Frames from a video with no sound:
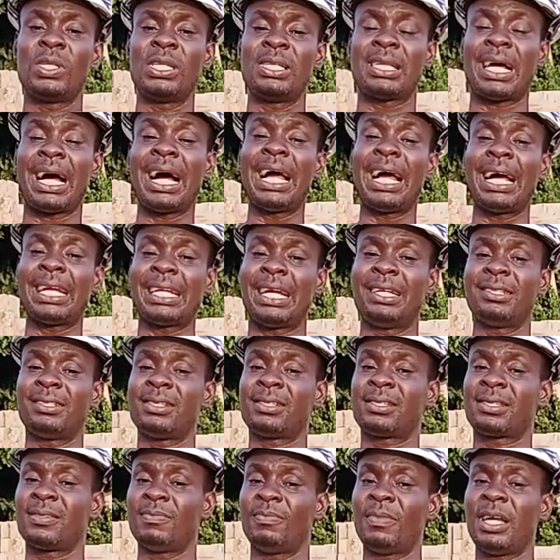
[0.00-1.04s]
higher than the
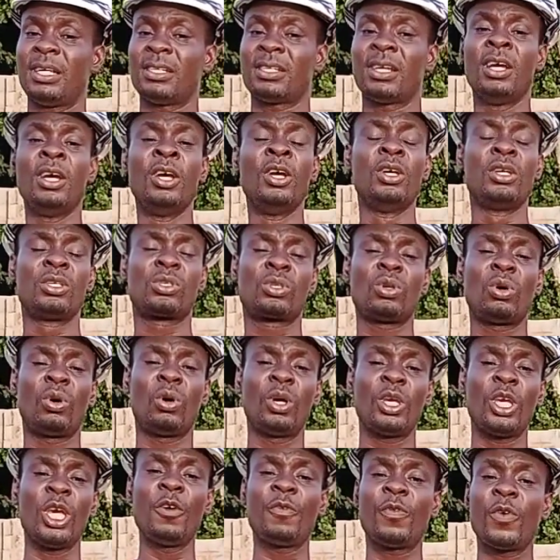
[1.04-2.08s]
cement. So
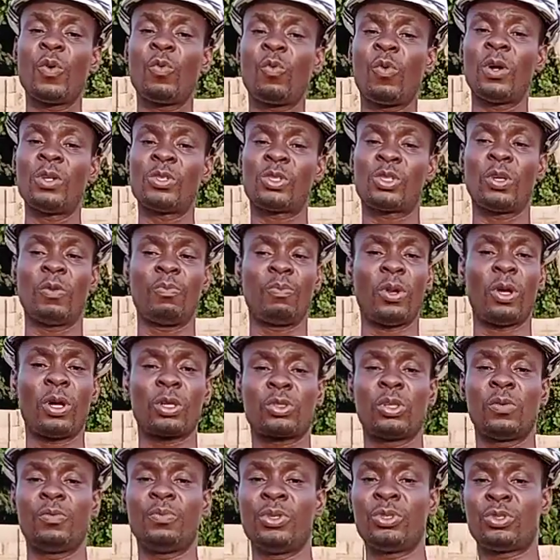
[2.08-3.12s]
if you want your block
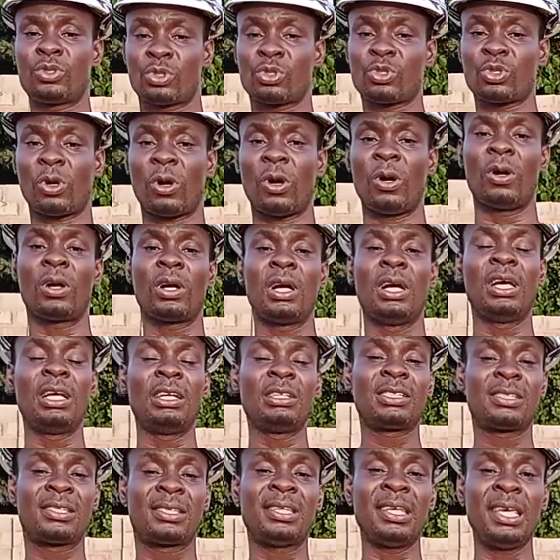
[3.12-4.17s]
to be strong,
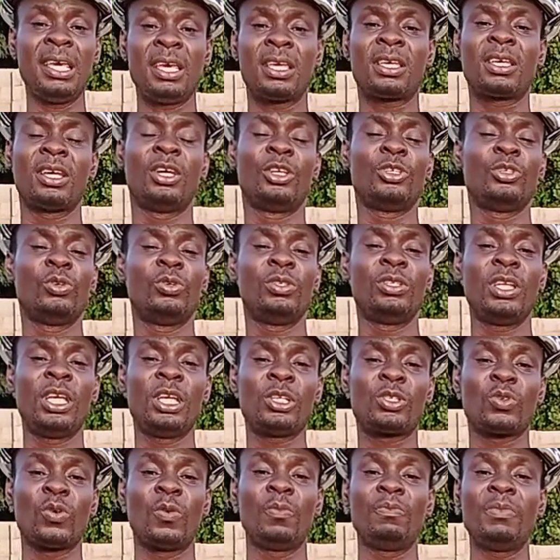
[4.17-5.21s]
thick, you need
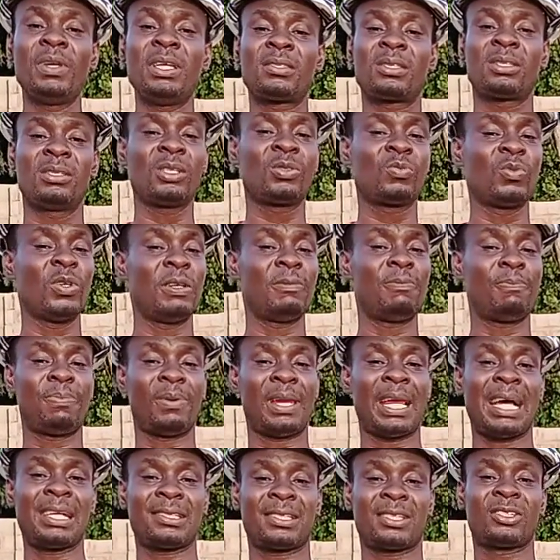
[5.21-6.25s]
to mix it with
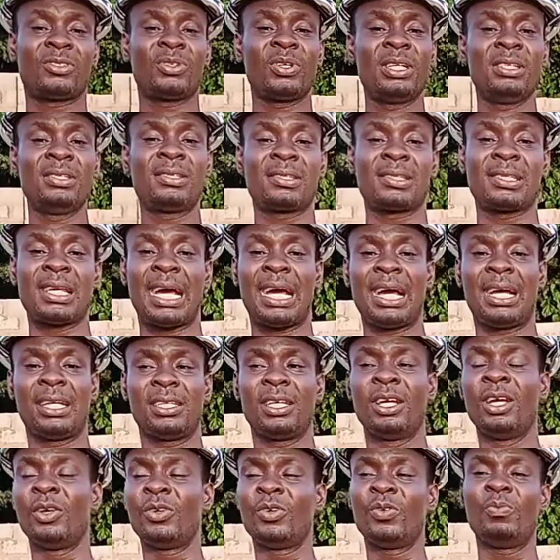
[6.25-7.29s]
plastering sand.
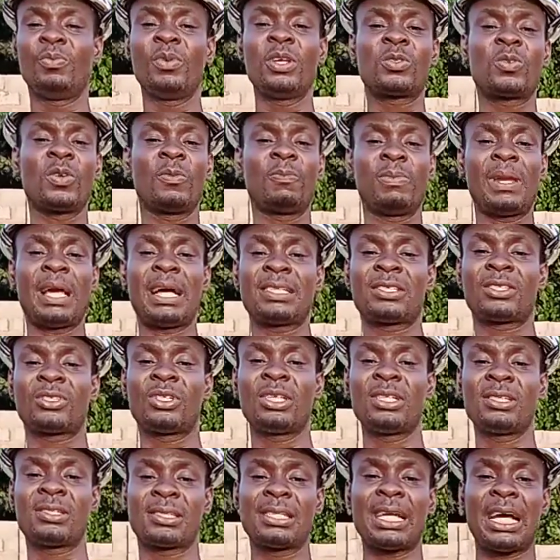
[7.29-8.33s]
You mix the plastering
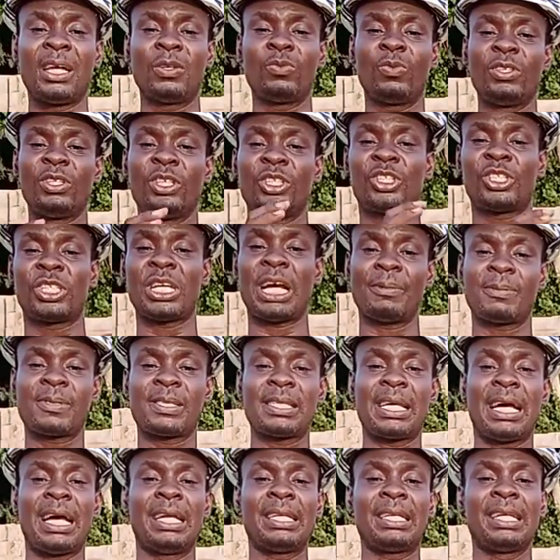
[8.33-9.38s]
sand with the sharp
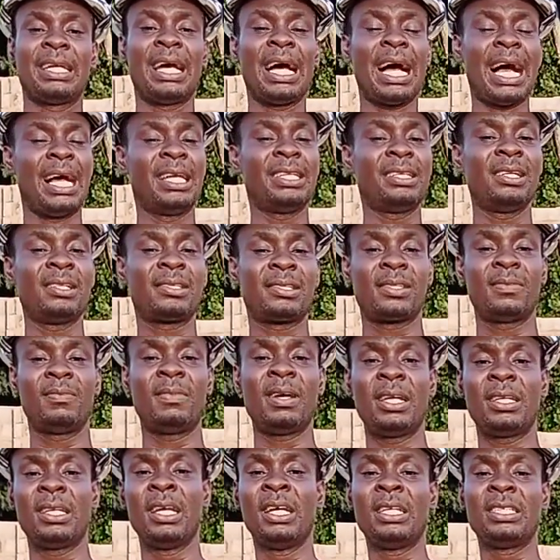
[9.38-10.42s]
sand and the
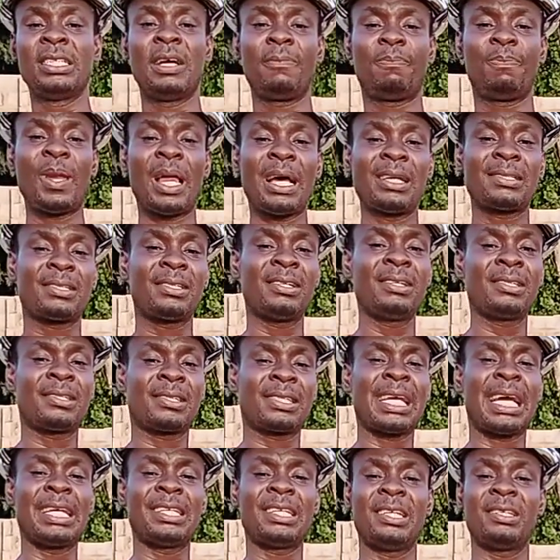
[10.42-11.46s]
cement. The plastering
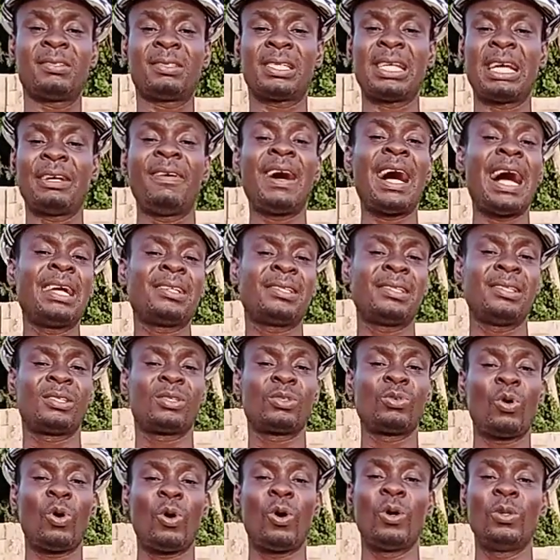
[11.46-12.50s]
sand itself has its
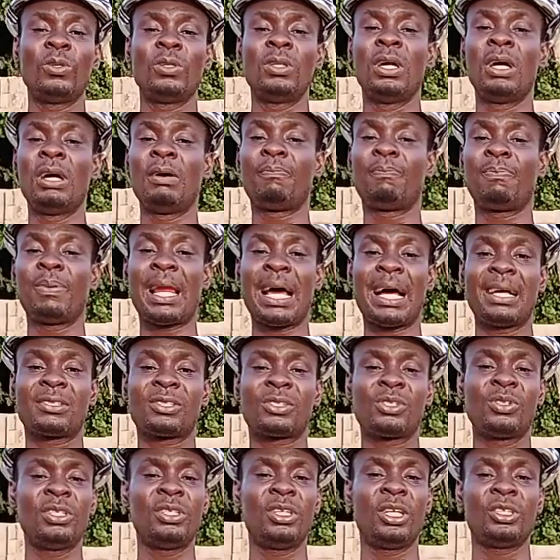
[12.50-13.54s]
own
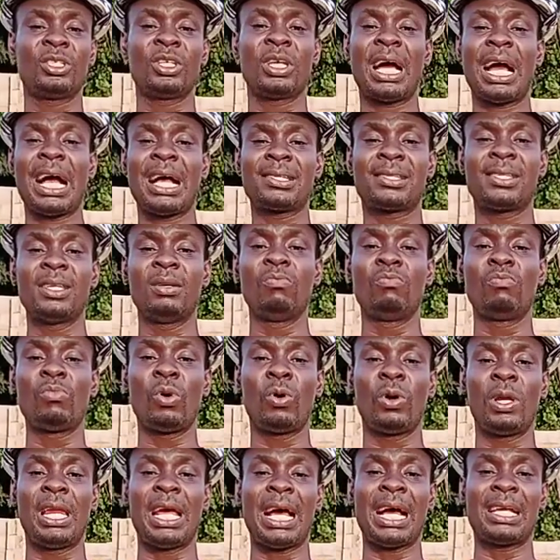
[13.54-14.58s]
plastering nature. It has a
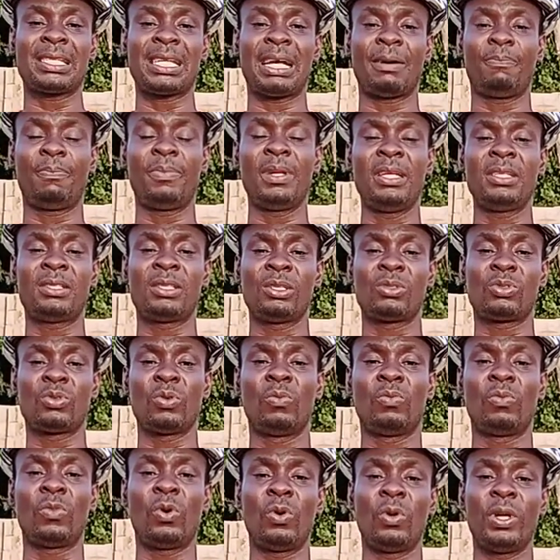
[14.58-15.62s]
mold, it has the ability to
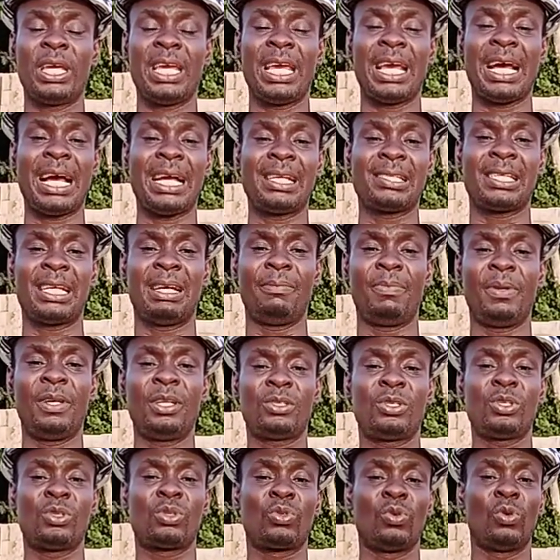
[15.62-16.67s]
mold, it has the
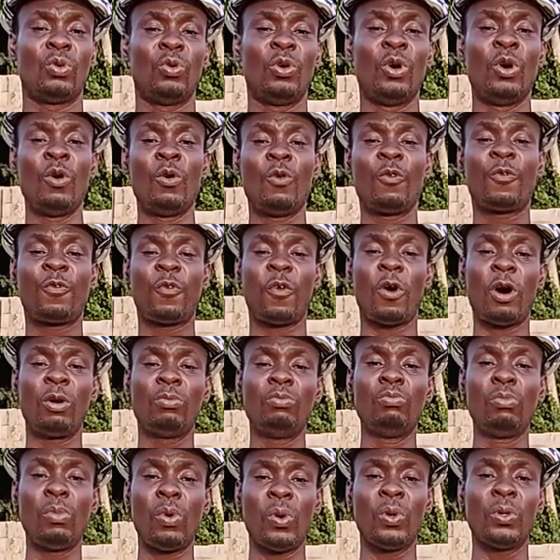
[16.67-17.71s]
ability to
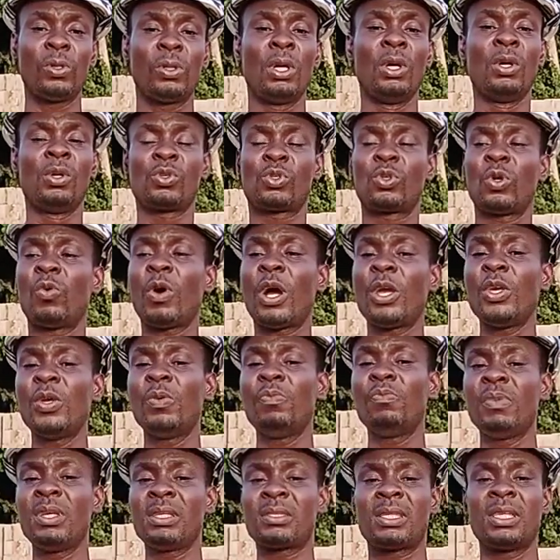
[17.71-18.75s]
form mold. So when you
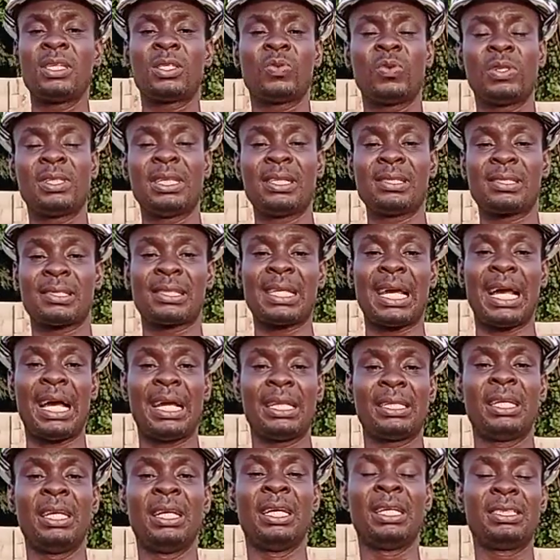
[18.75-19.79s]
mix it with the
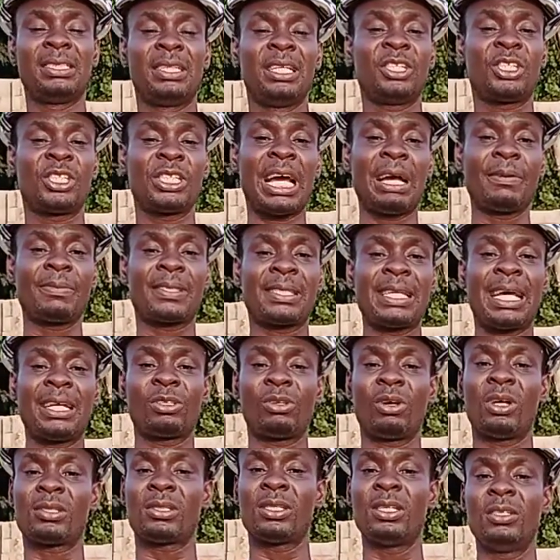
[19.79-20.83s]
sand, the sharp sand
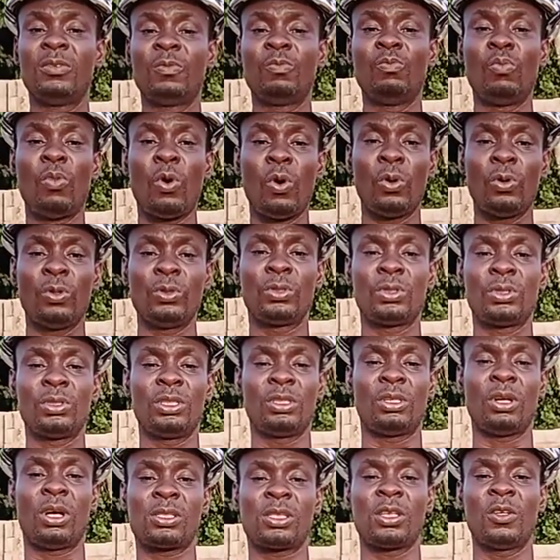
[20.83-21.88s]
doesn't mold, it
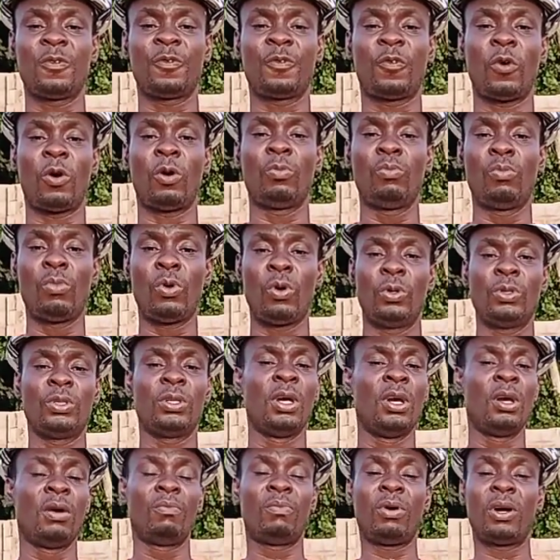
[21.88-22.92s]
doesn't form mold,
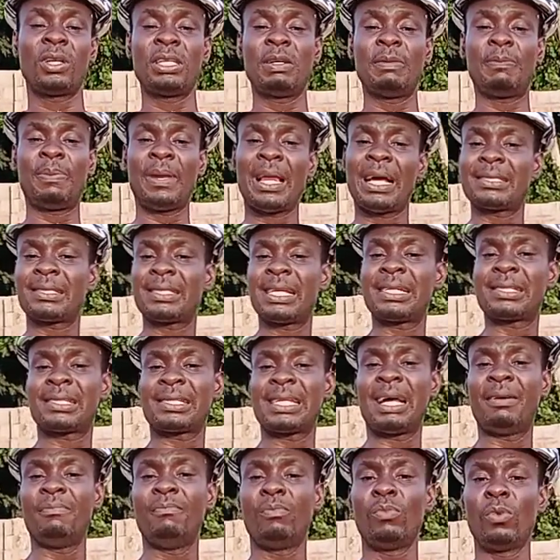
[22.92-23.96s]
but the plaster
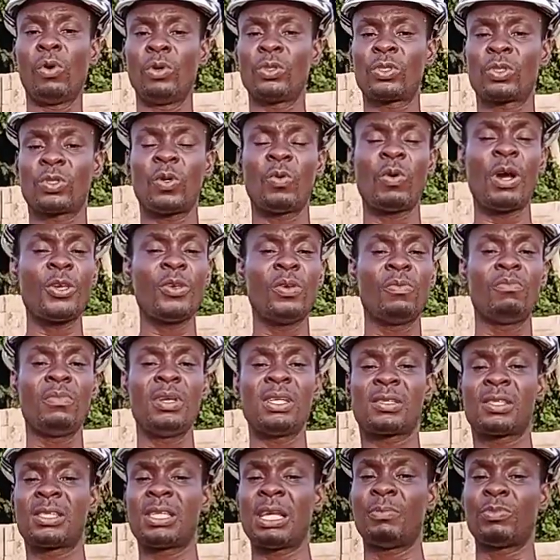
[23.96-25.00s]
sand mold. So when you
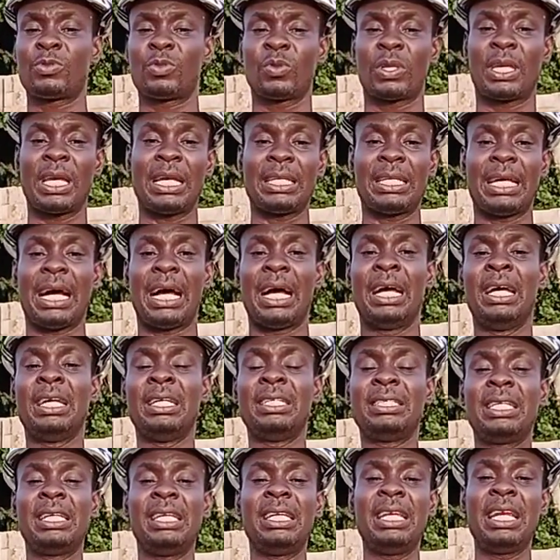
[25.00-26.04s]
mix them together,
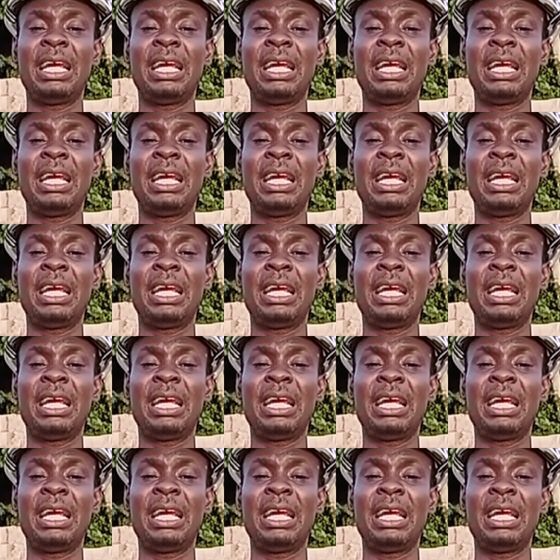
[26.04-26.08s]
the